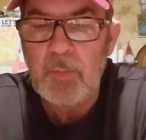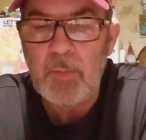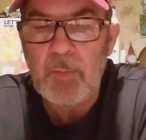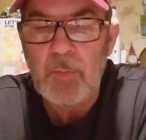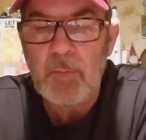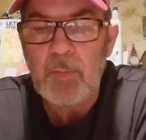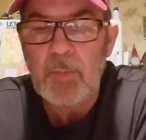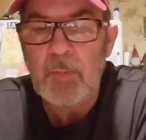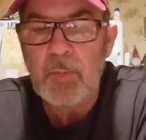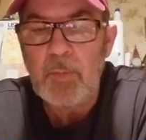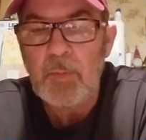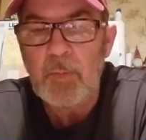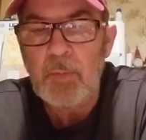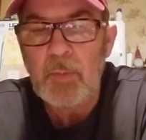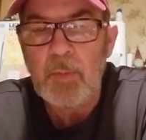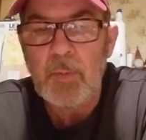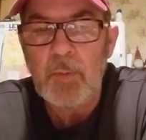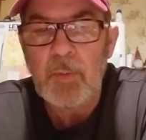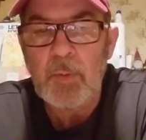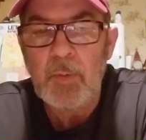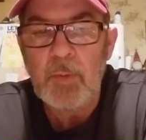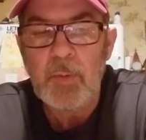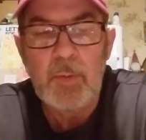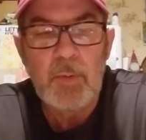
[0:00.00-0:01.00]

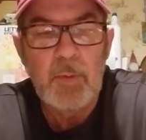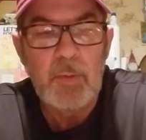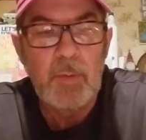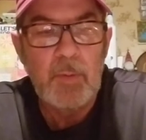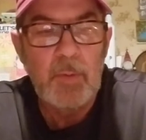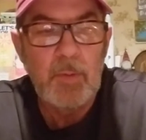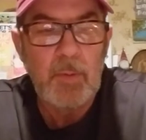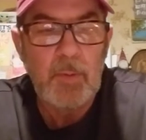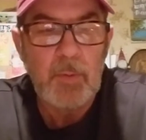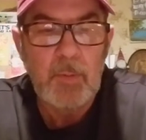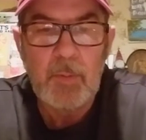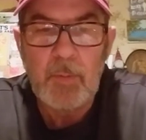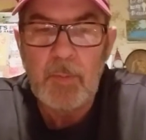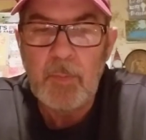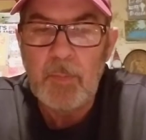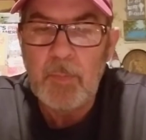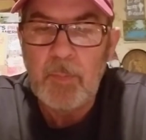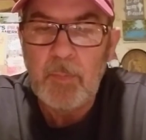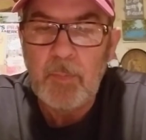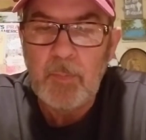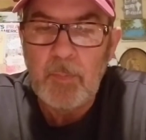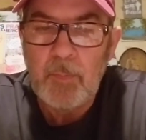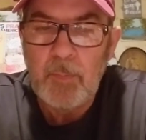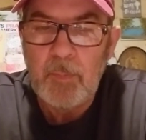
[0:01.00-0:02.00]

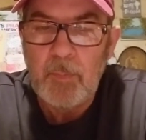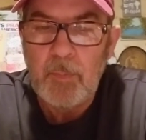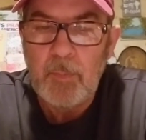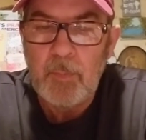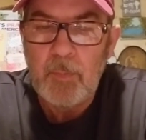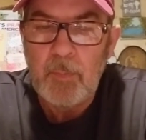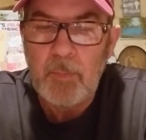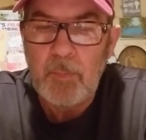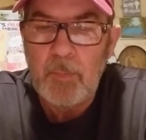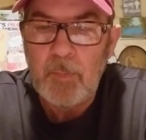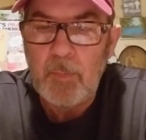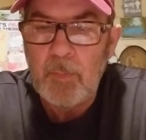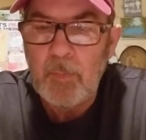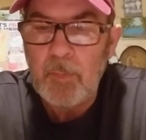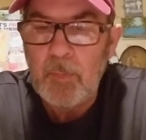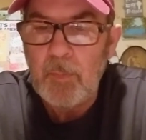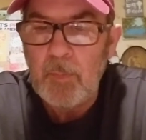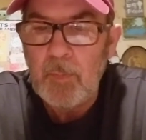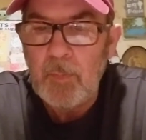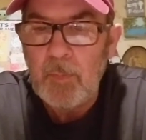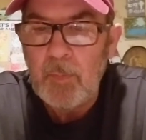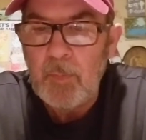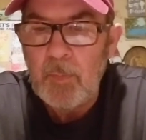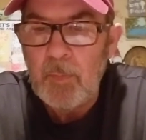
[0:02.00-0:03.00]

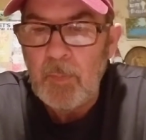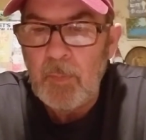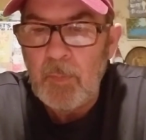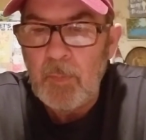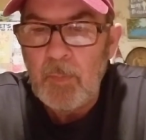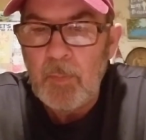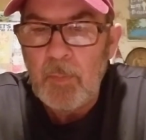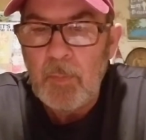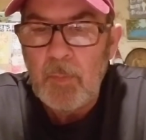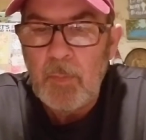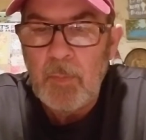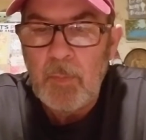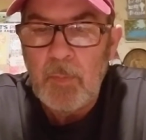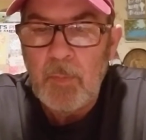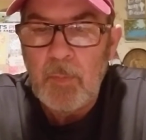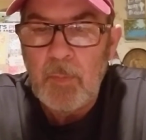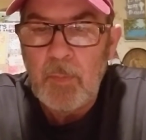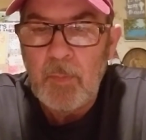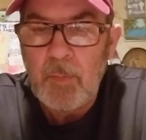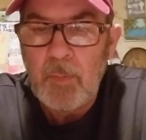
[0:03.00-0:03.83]
(silence)